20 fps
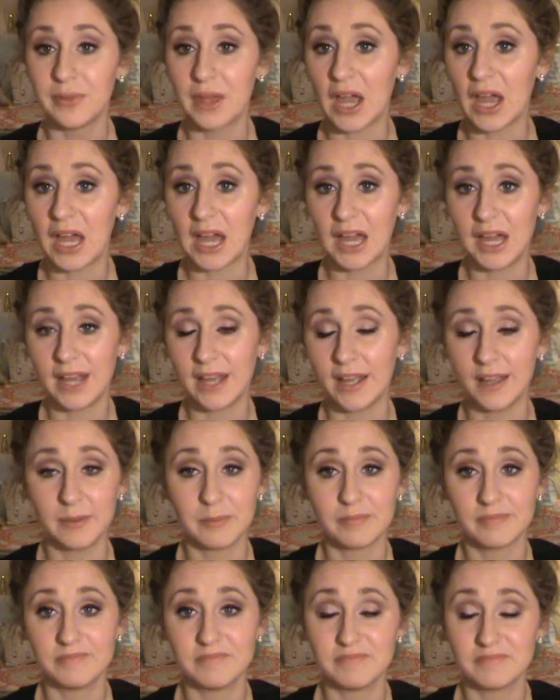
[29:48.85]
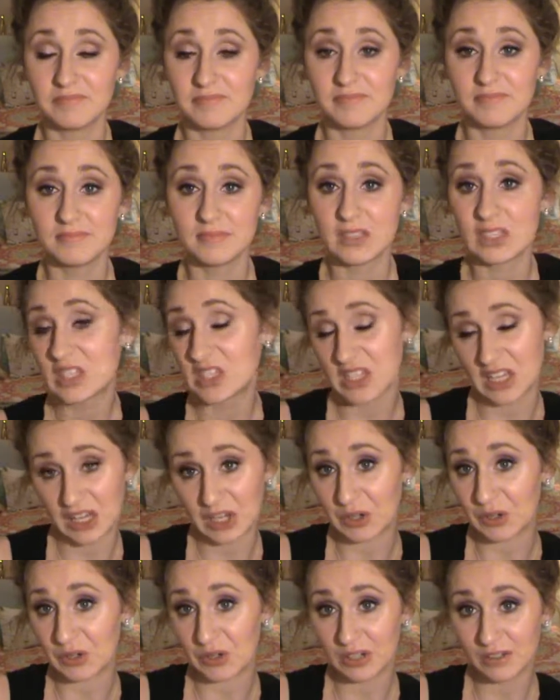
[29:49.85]
I'm
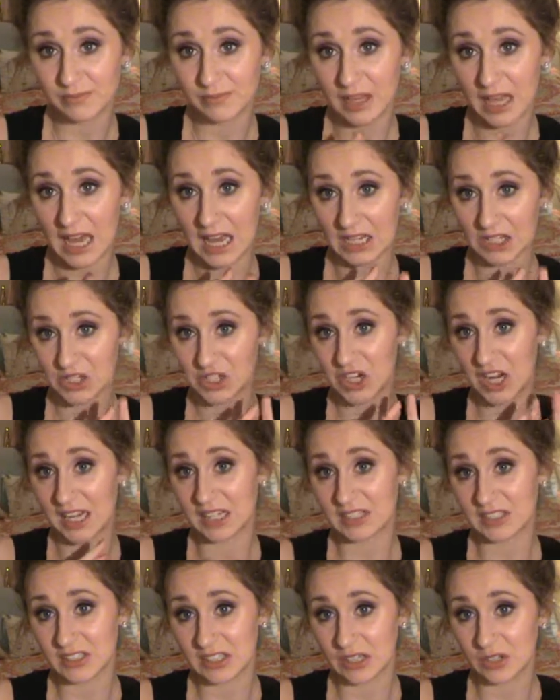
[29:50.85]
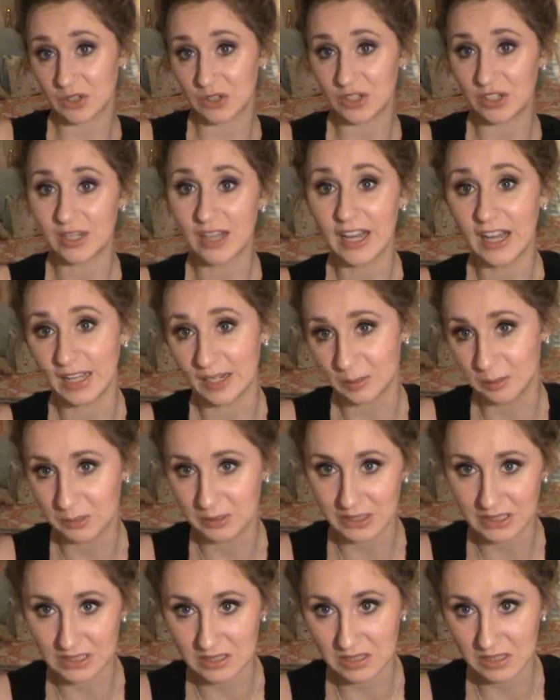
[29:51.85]
single, hashtag single, how to
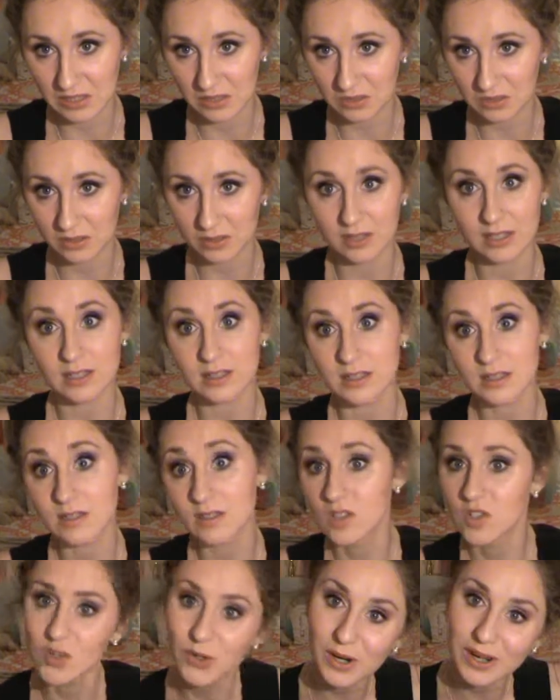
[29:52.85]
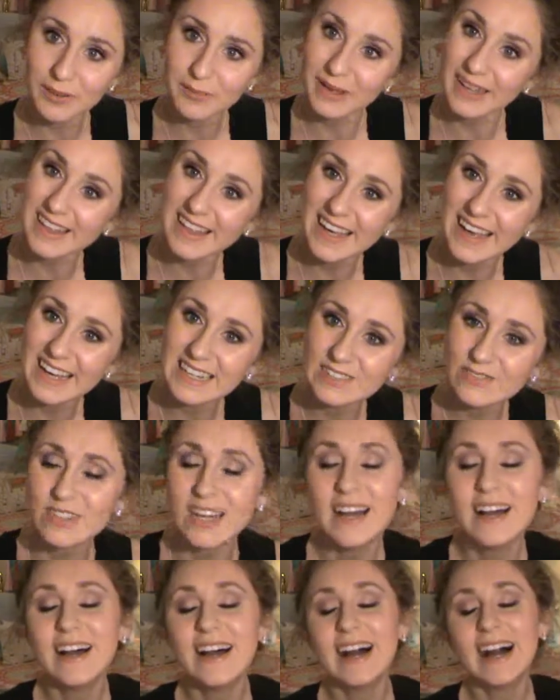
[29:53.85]
be single. That's the story of my
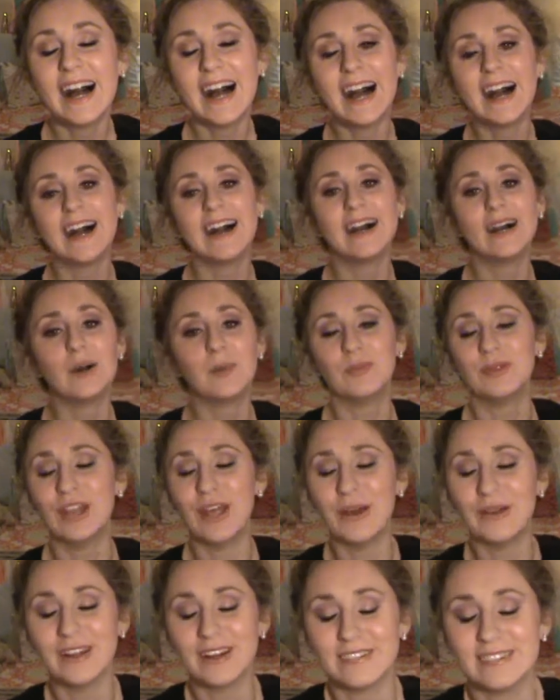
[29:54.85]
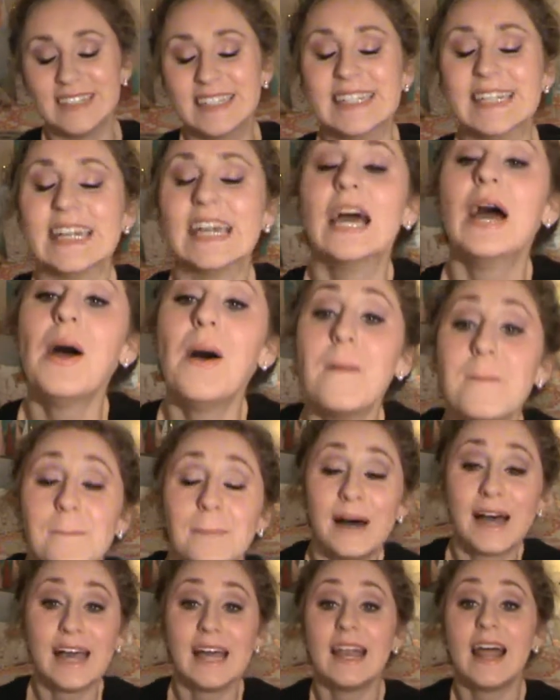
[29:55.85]
life. No, not really.
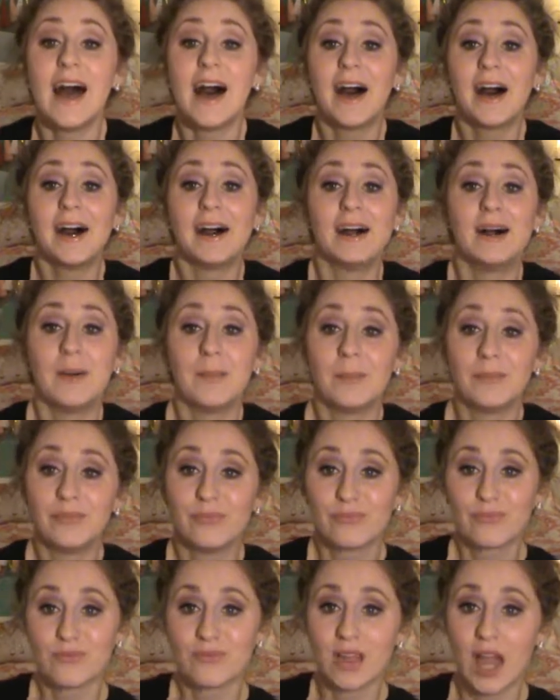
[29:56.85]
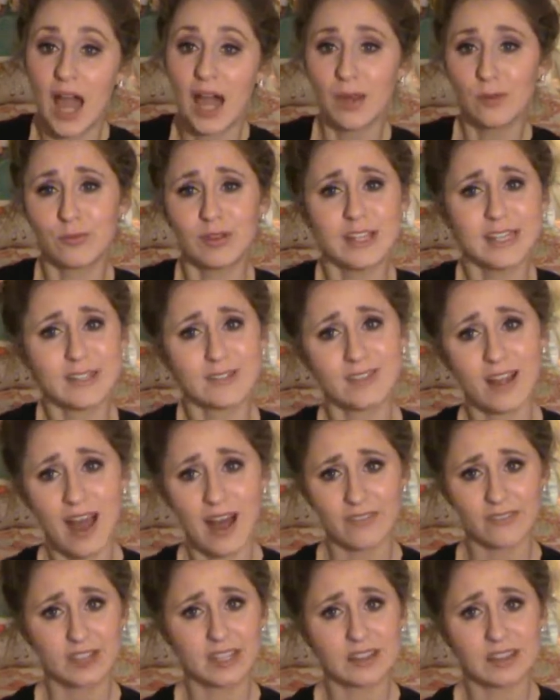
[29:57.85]
But, I really don't
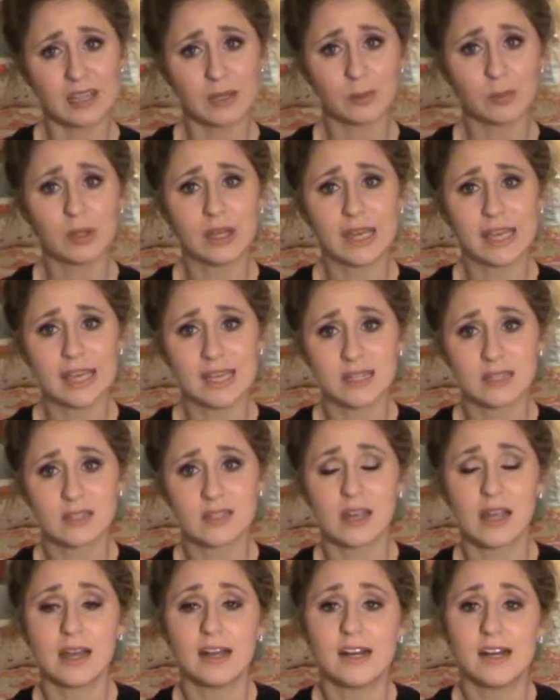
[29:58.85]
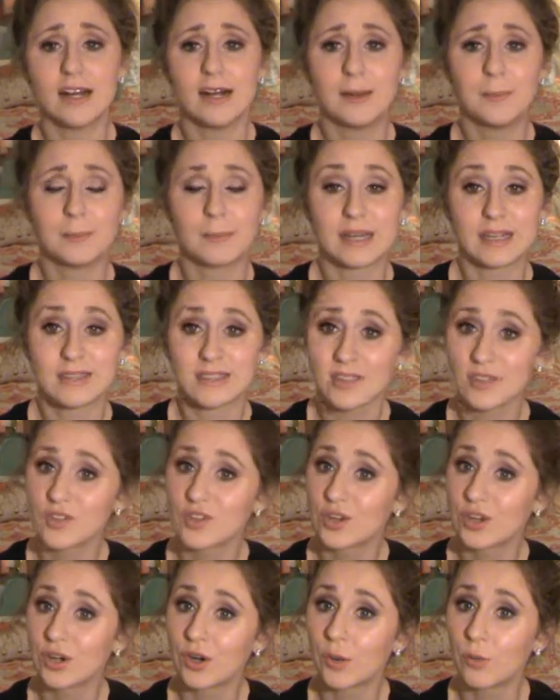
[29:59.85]
have anything planned. My
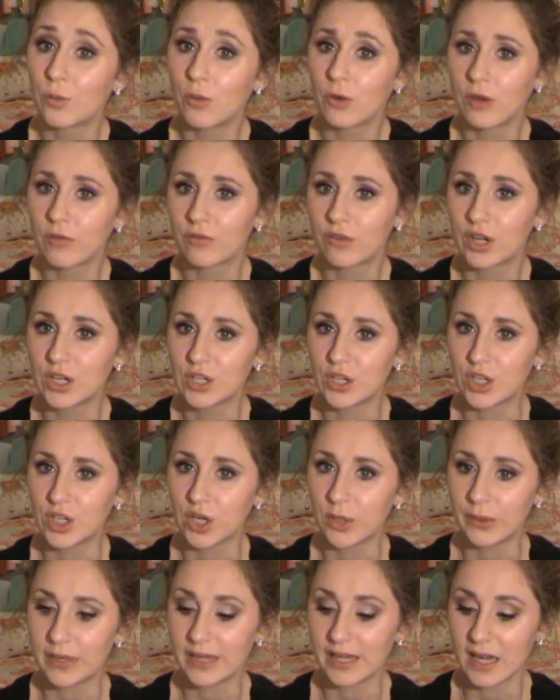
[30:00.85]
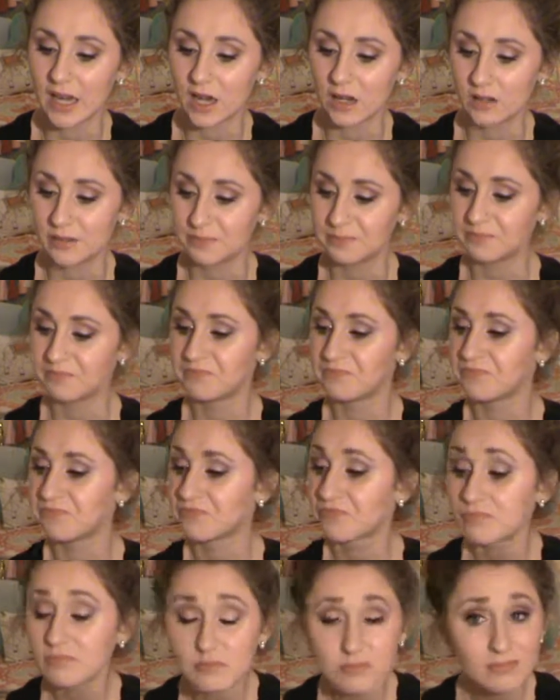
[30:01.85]
sister and her boyfriend are going out
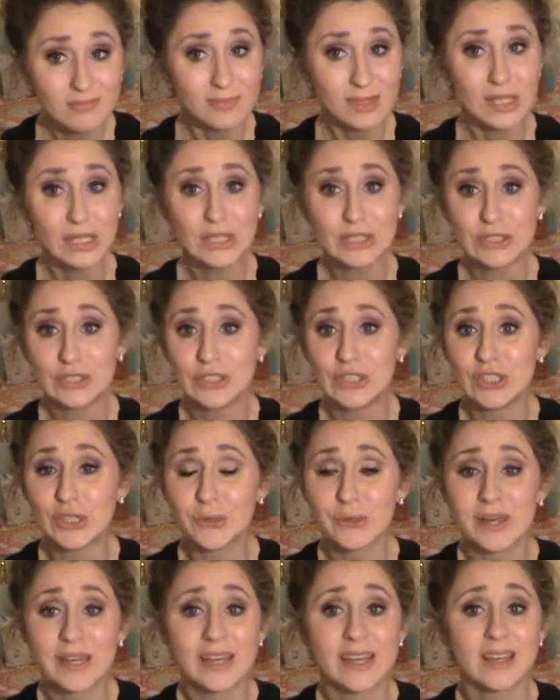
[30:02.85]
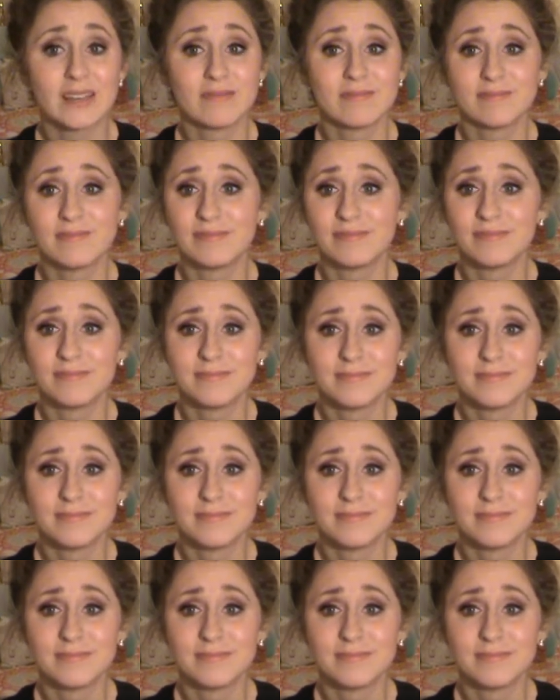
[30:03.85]
doing